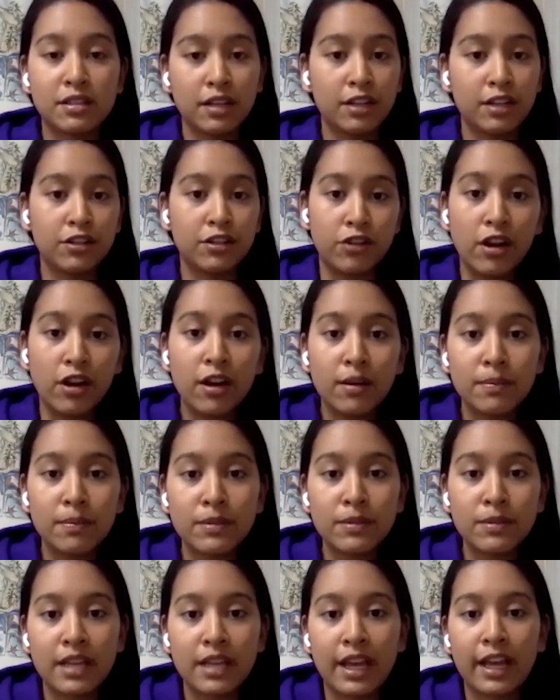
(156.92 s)

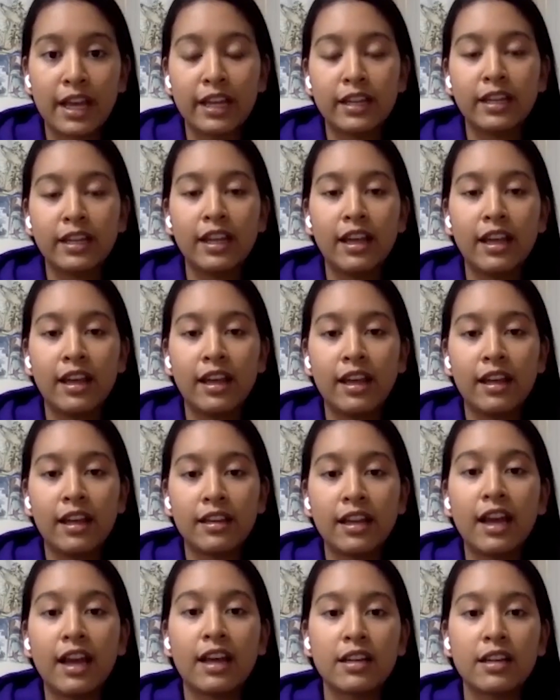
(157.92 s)
drums. And
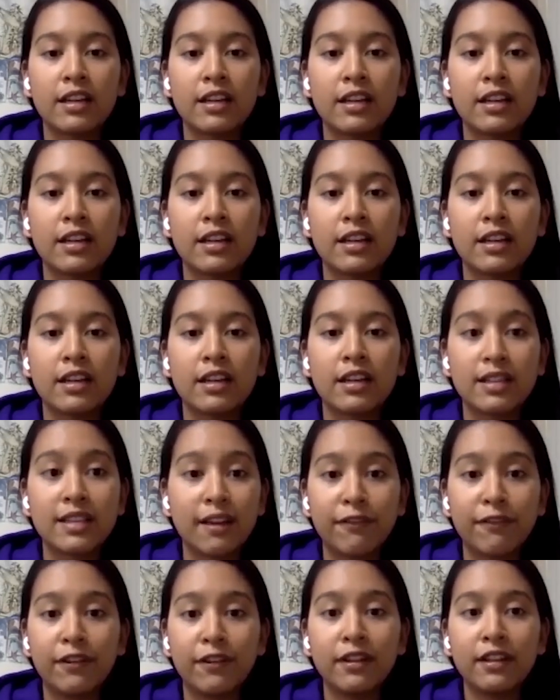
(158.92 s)
yeah, so I was
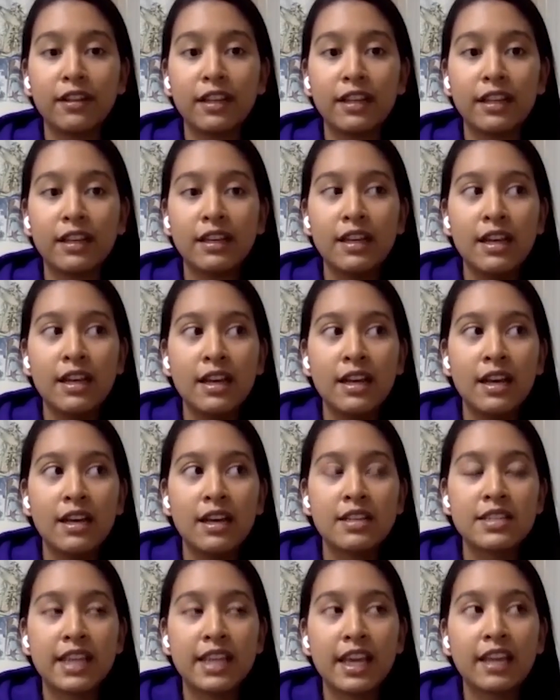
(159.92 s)
definitely
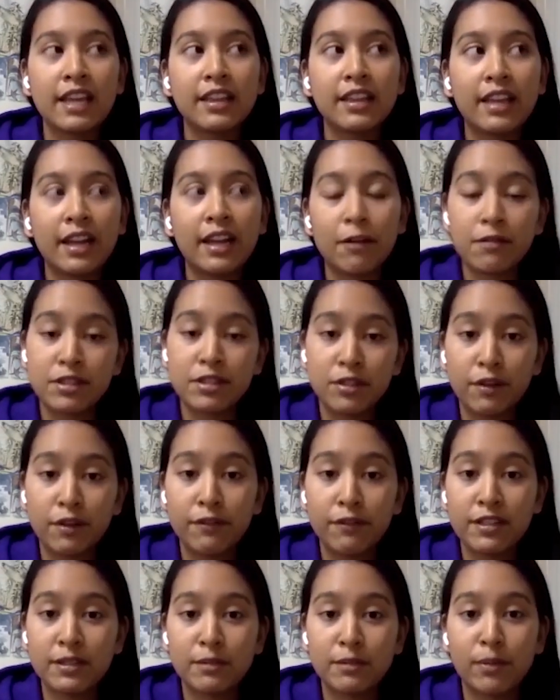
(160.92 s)
saying that I was
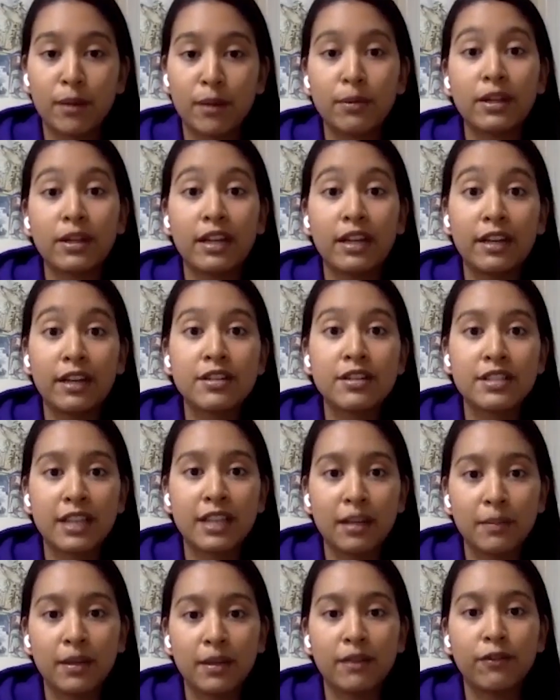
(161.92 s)
nervous is probably an
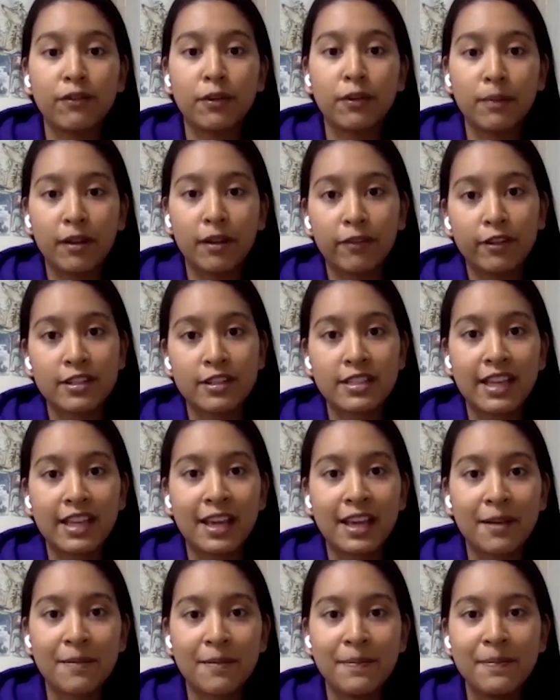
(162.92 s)
understatement for my first
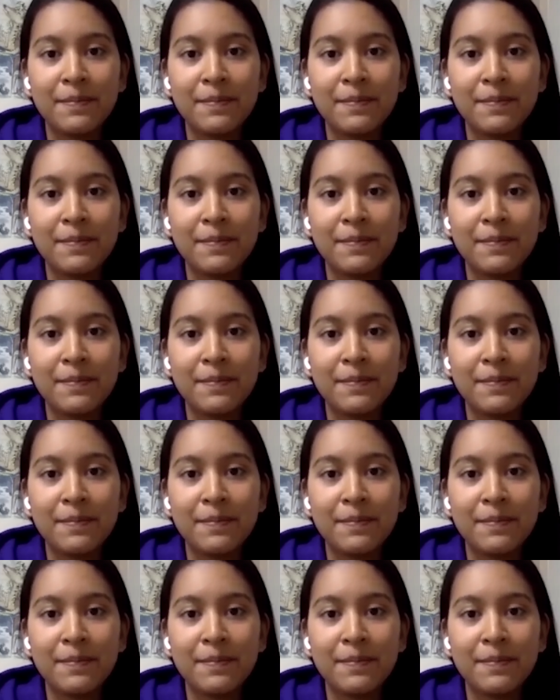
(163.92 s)
game.